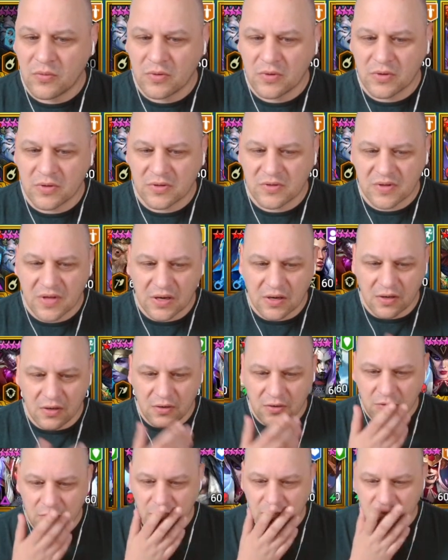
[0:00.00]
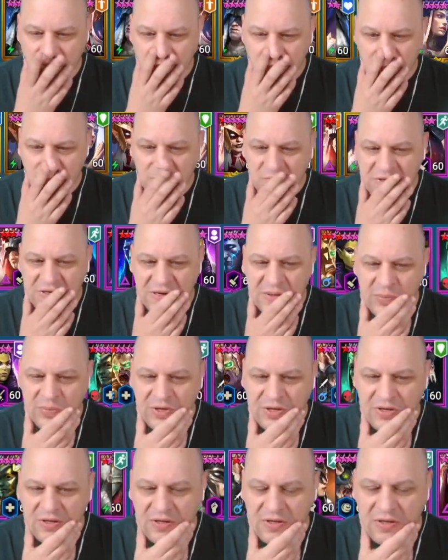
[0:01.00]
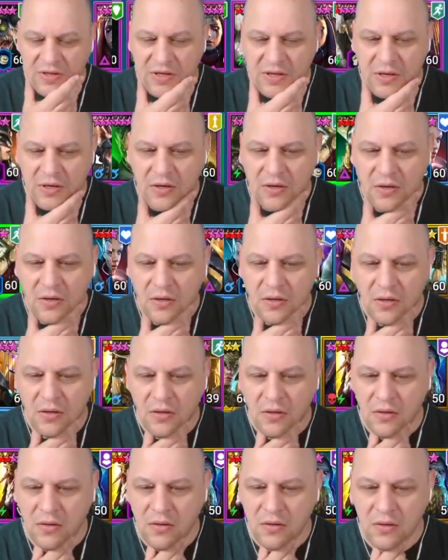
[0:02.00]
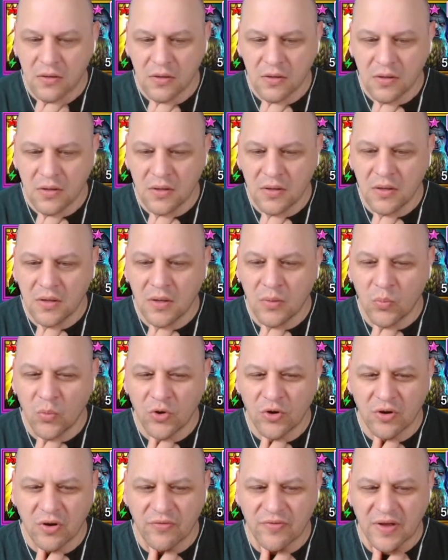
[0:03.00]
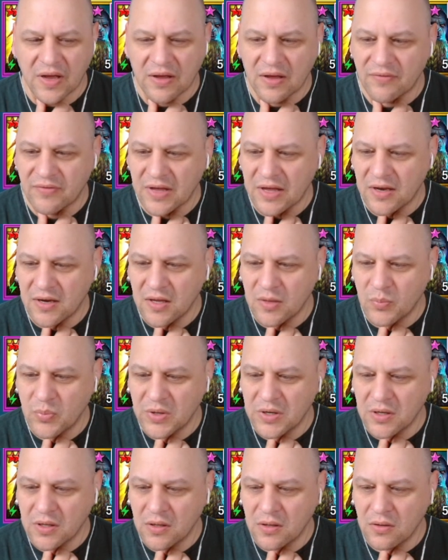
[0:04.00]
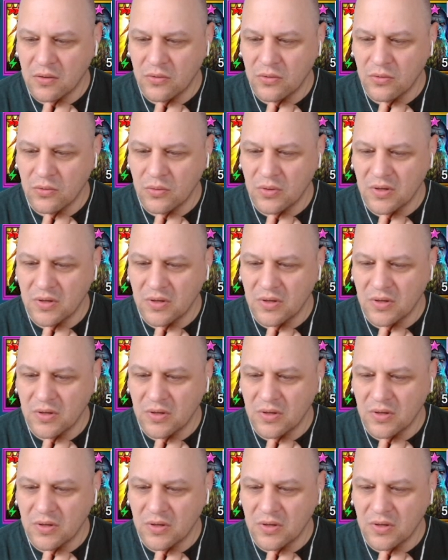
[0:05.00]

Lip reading: Let's get a new champion in there. I'm wondering if I have anybody who